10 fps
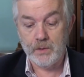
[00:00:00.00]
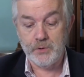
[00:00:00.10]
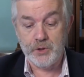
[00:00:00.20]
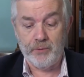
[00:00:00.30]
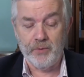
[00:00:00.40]

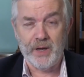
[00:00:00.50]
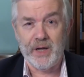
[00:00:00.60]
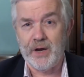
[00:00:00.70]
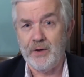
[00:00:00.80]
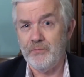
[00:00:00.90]
generally
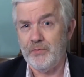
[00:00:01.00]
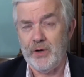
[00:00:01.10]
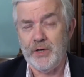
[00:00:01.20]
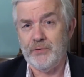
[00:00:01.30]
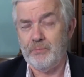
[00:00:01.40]
I don't
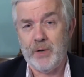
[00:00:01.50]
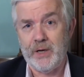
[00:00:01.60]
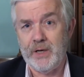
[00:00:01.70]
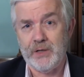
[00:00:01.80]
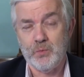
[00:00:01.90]
find
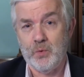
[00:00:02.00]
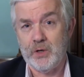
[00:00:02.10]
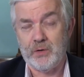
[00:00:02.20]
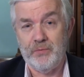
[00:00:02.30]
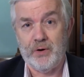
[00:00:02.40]
paid ads
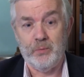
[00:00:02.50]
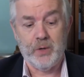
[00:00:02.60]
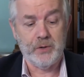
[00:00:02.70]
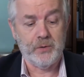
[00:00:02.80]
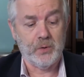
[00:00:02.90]
work very
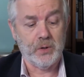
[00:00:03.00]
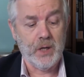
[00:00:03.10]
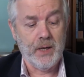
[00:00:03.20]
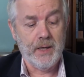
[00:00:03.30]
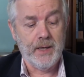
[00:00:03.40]
well at all.
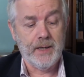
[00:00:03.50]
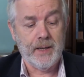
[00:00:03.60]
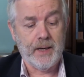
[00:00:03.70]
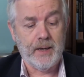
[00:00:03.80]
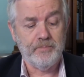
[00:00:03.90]

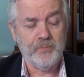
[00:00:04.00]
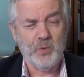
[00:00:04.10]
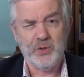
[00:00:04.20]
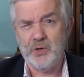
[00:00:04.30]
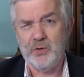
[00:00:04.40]
Um,
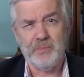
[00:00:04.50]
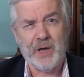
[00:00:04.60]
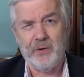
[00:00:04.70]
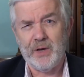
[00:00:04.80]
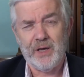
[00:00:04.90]
we'll do them
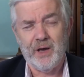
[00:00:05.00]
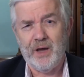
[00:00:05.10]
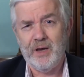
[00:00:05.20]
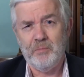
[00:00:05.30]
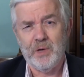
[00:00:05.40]
now and
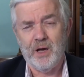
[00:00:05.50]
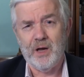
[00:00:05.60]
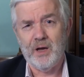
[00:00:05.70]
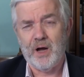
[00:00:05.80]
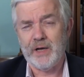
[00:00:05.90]
again,
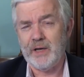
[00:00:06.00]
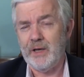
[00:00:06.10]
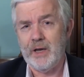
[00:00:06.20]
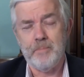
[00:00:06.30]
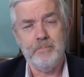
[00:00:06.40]
but I can
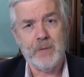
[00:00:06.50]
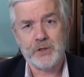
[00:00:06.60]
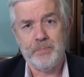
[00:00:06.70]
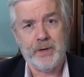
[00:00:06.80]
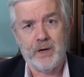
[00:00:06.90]
get a
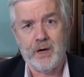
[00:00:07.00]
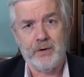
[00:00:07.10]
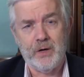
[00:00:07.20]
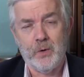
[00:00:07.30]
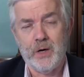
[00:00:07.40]
much better
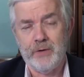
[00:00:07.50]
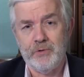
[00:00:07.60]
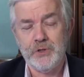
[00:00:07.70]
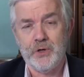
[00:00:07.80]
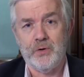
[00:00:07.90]
R O I,
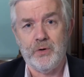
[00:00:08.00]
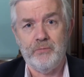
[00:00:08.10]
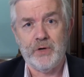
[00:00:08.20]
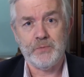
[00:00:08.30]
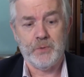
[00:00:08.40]
return on
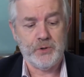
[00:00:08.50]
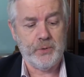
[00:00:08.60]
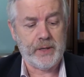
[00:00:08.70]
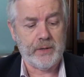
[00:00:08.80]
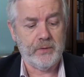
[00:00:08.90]
investment,
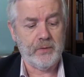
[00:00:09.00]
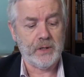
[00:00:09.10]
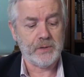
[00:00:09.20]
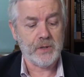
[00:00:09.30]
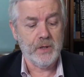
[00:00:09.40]
doing other
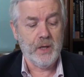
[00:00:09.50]
things.